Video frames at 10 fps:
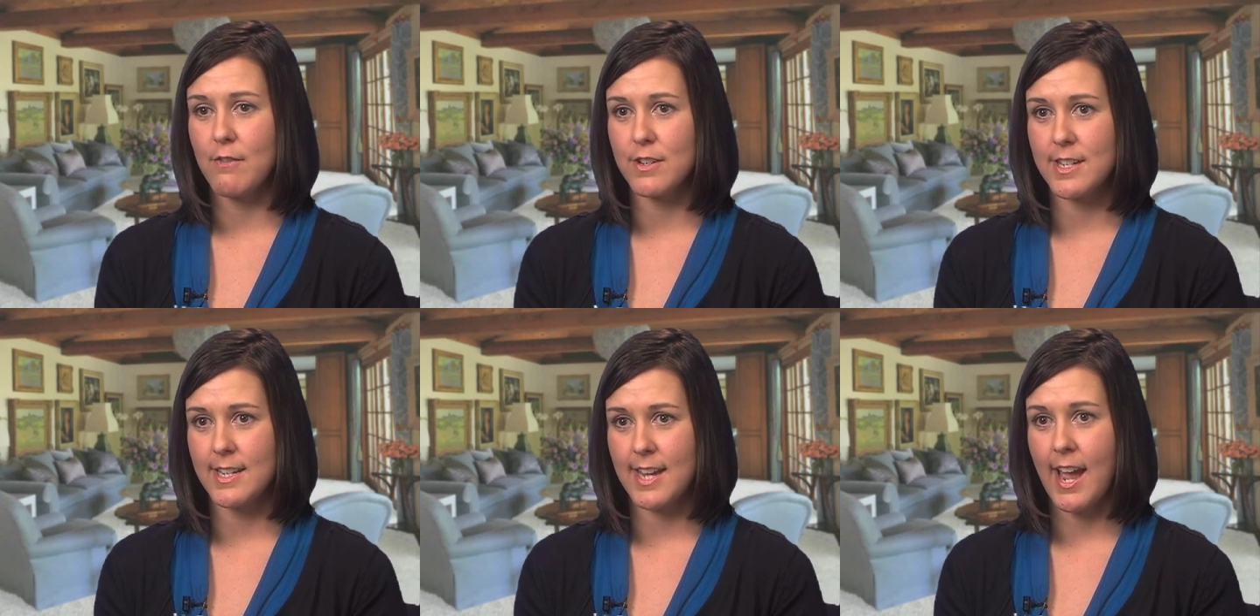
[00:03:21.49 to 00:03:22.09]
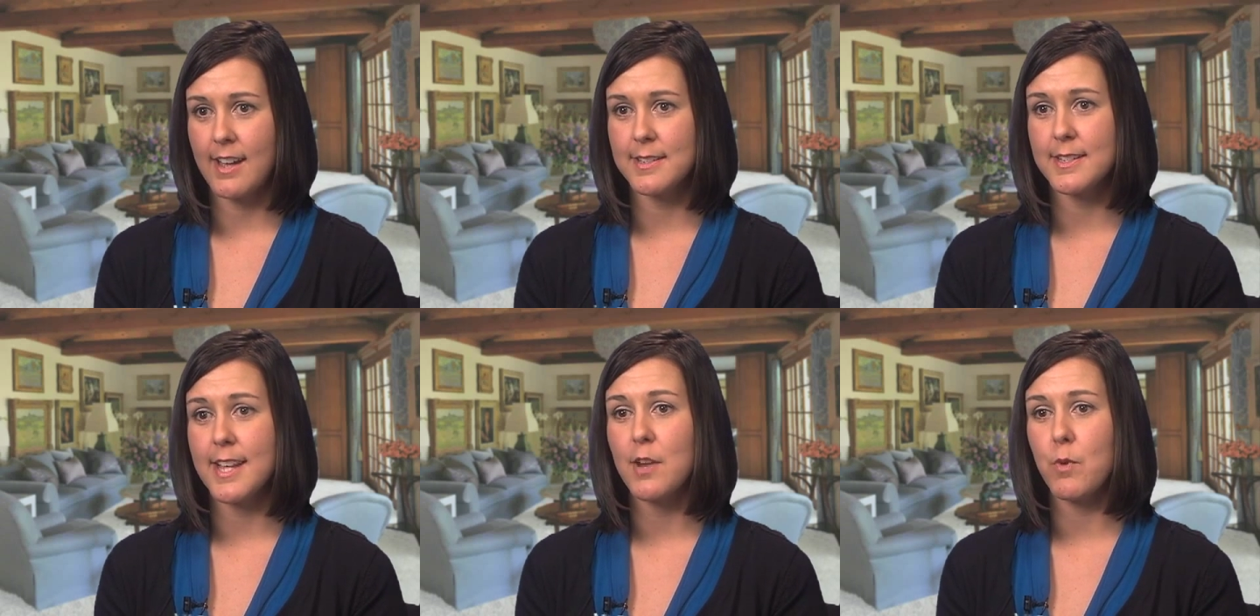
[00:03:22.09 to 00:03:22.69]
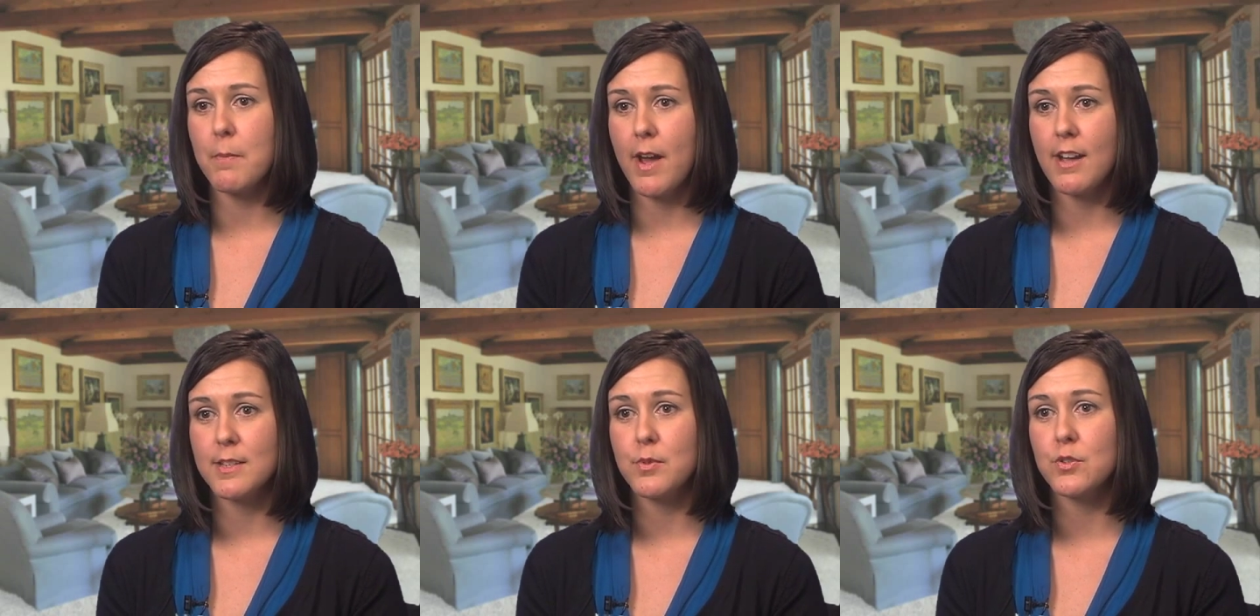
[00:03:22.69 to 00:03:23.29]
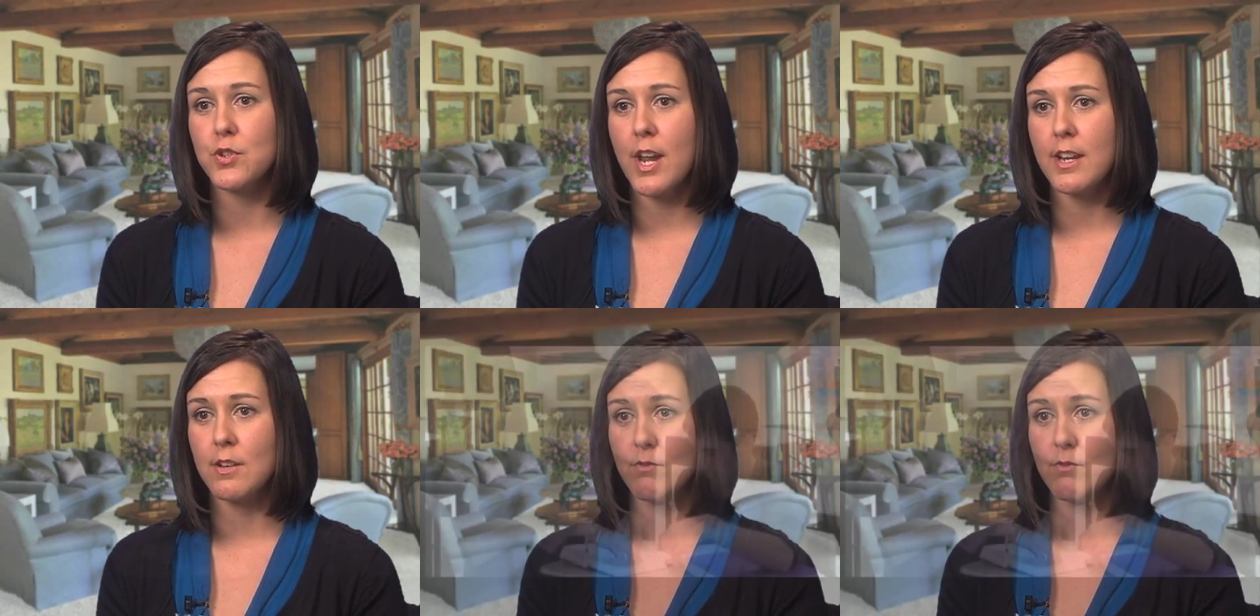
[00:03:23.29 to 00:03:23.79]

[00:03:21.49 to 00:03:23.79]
everyday tasks. And when possible, try to